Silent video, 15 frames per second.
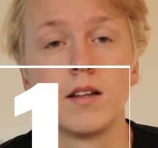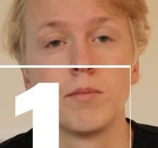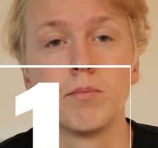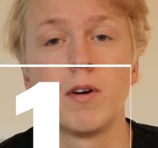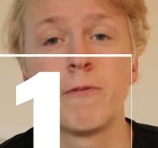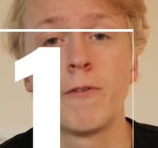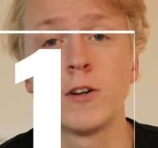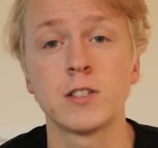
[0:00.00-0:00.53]

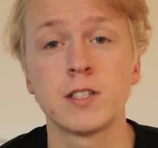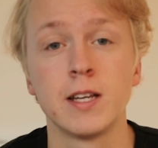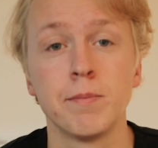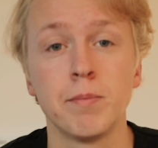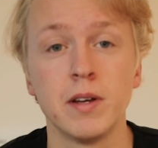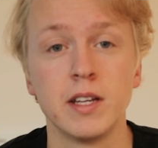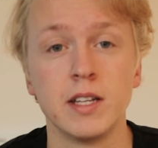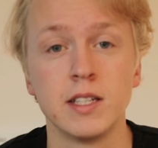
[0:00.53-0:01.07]
My first
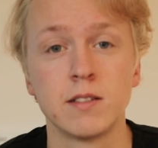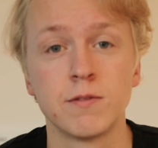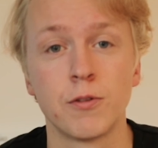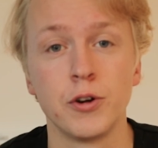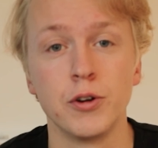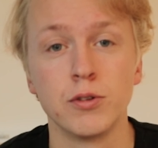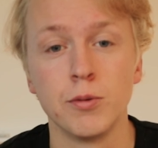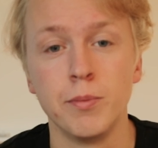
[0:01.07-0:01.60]
tip is for
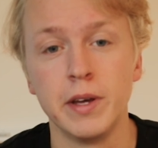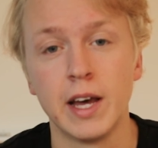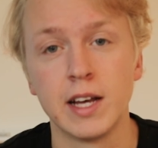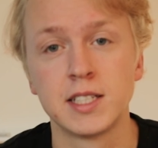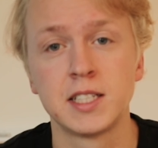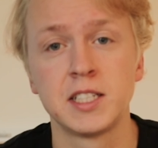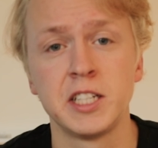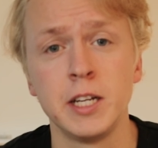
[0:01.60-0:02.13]
you to be
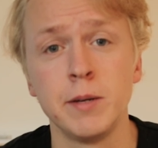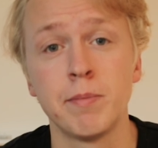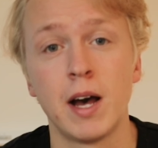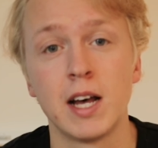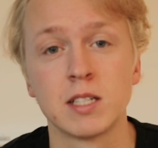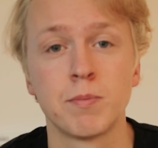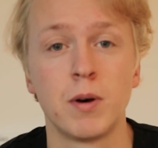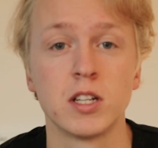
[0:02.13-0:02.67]
as cheap
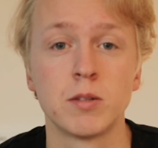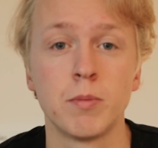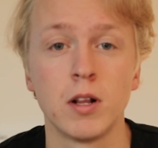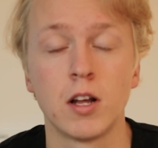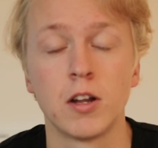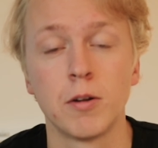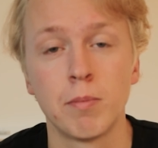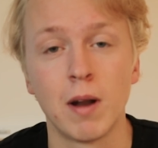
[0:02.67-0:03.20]
as possible
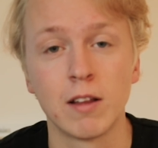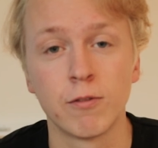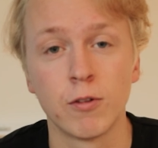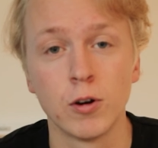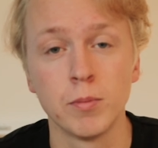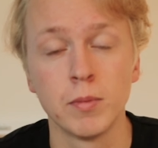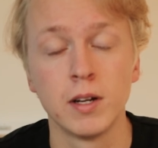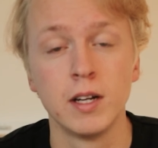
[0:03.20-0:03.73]
on the
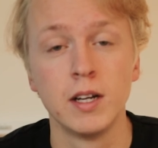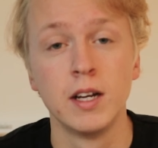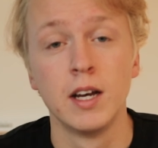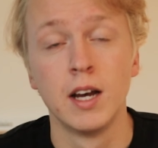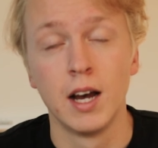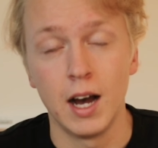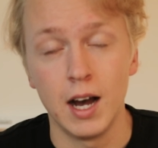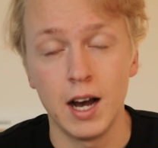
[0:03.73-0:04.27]
platform.
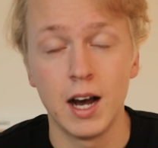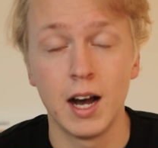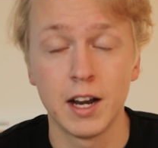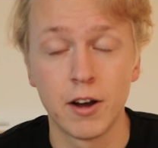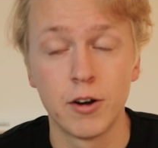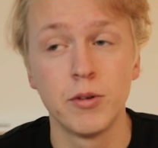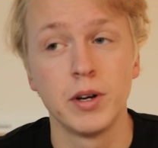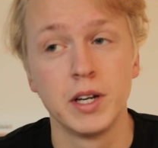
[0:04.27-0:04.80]
I
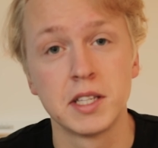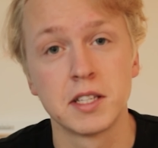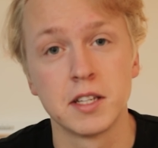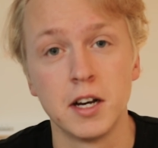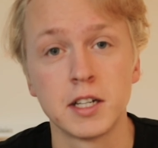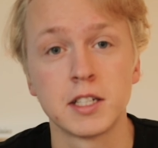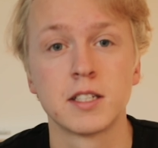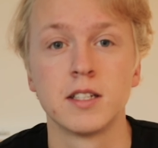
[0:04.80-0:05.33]
know it
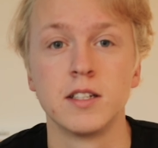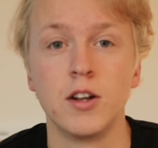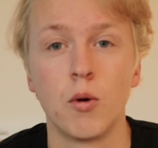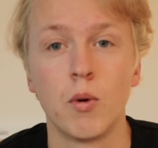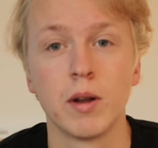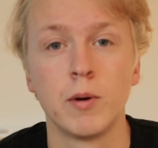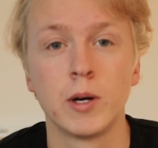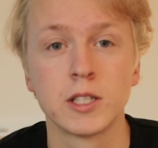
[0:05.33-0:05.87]
sucks, no
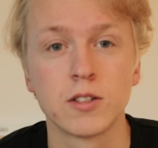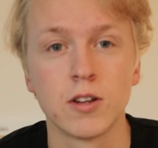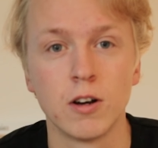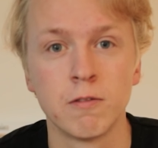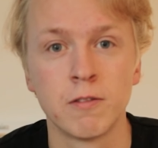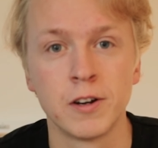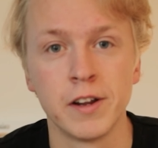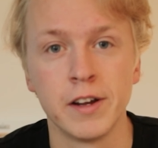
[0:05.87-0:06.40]
one wants to
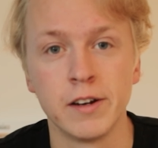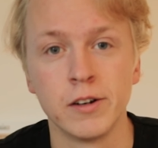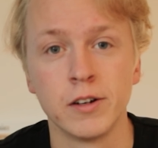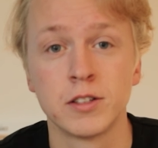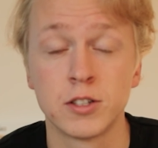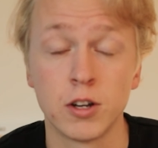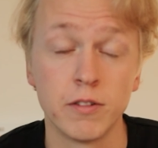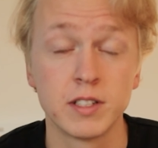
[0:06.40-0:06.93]
offer their
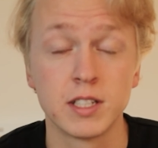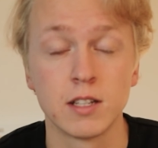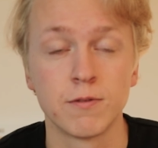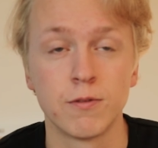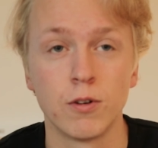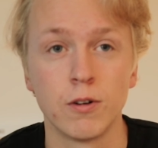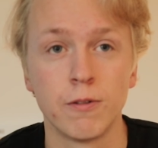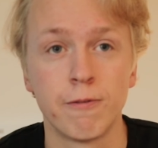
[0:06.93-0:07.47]
services
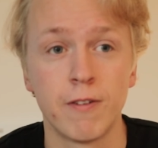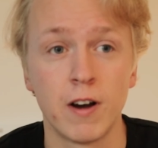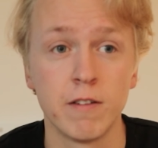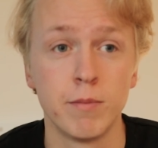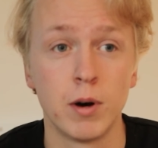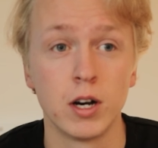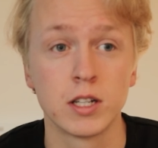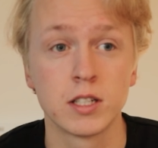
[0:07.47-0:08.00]
for
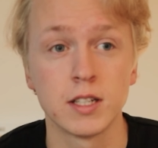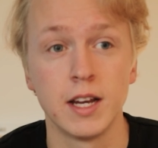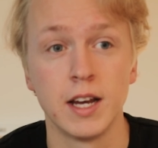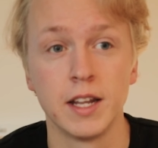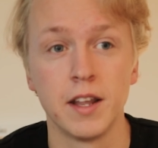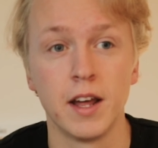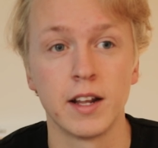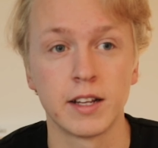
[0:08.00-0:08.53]
$5
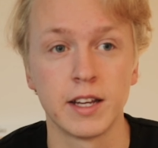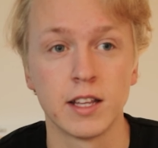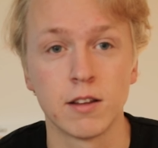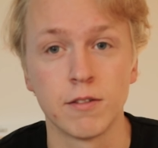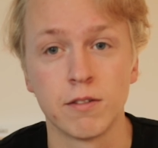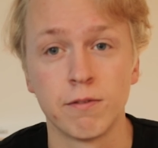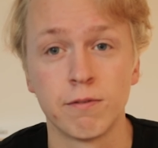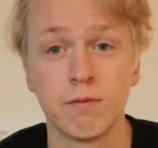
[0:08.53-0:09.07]
and then get a
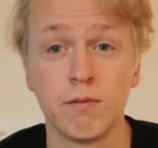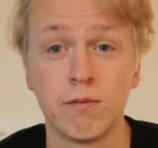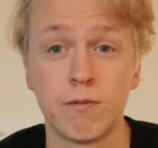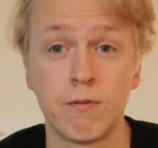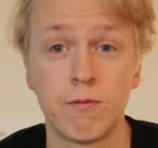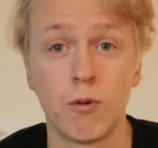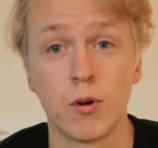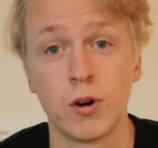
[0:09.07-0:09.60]

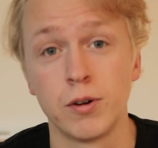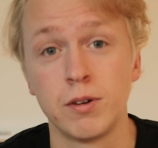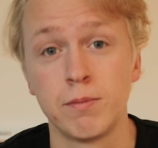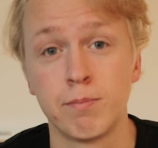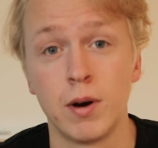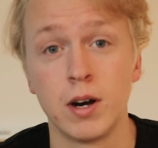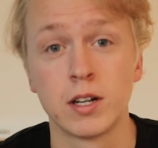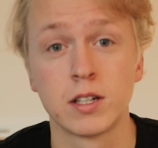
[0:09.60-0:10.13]
$4
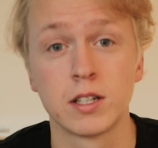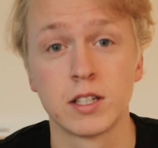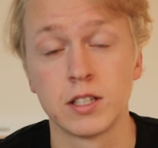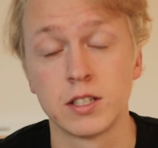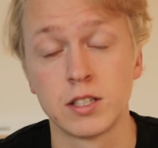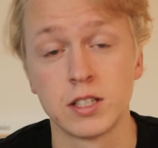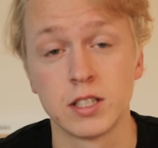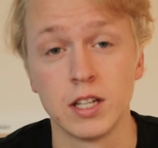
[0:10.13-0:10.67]

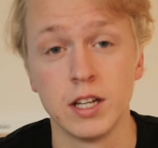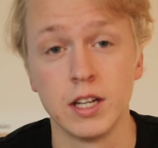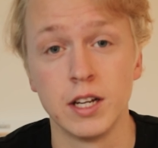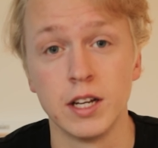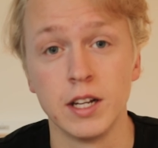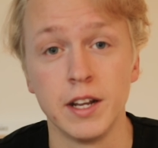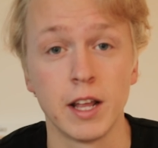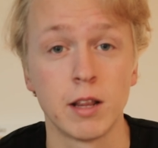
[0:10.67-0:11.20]

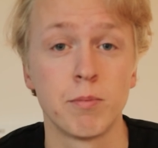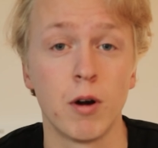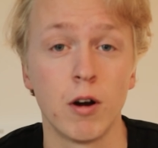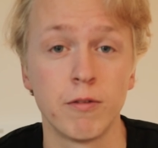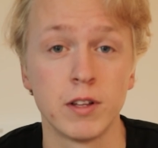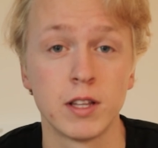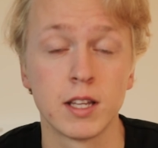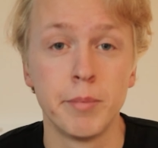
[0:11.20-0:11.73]
net
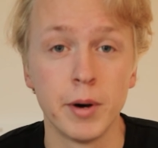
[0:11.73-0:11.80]
profit.